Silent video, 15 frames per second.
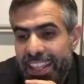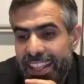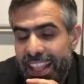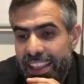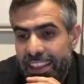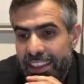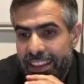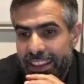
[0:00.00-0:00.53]

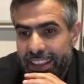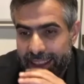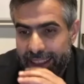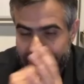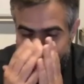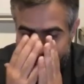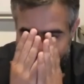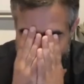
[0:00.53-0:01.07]
like
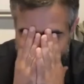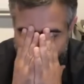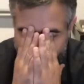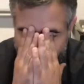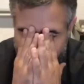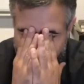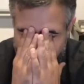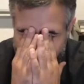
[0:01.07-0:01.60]
this
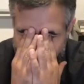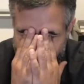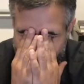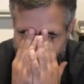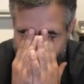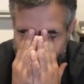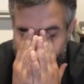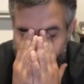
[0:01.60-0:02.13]
question,
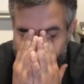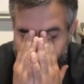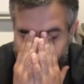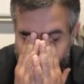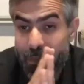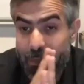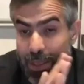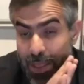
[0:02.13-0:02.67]
because it
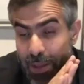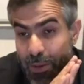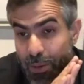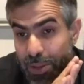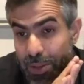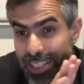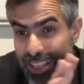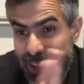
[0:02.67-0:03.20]
will be the
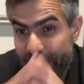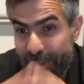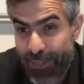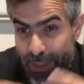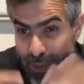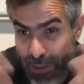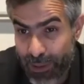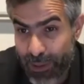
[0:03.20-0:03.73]
question
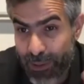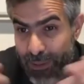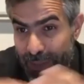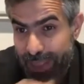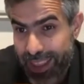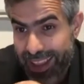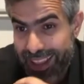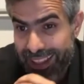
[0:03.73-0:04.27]
after all of
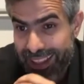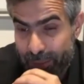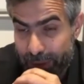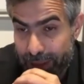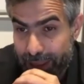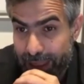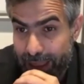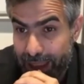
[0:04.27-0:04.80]
that,
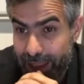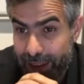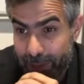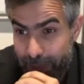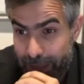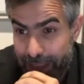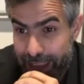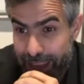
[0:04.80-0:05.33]
when the art
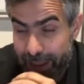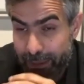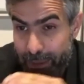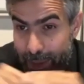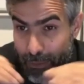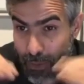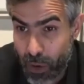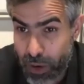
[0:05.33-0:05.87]
became
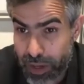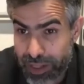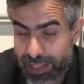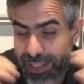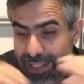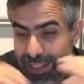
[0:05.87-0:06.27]
the voice.